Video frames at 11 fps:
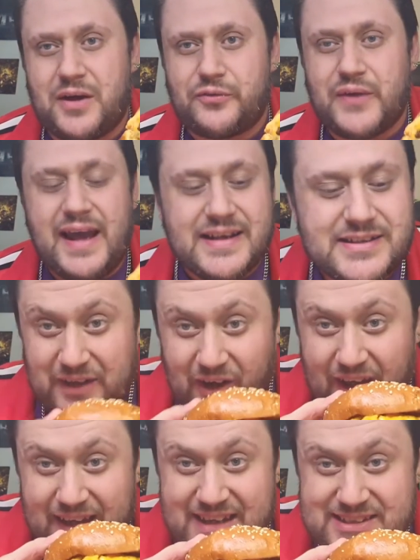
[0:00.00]
of my face. All
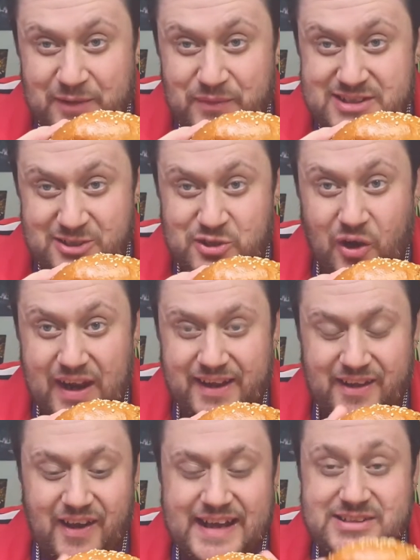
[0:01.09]
right, let's give this a try,
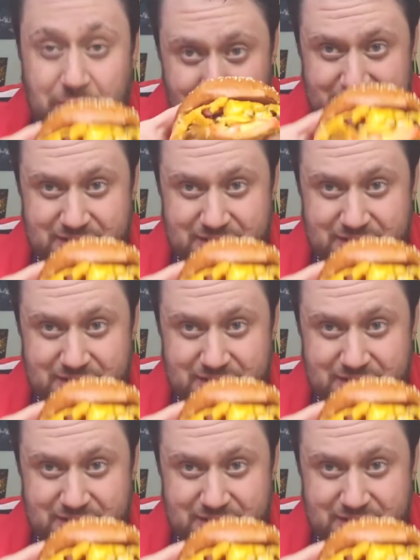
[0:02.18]
guys.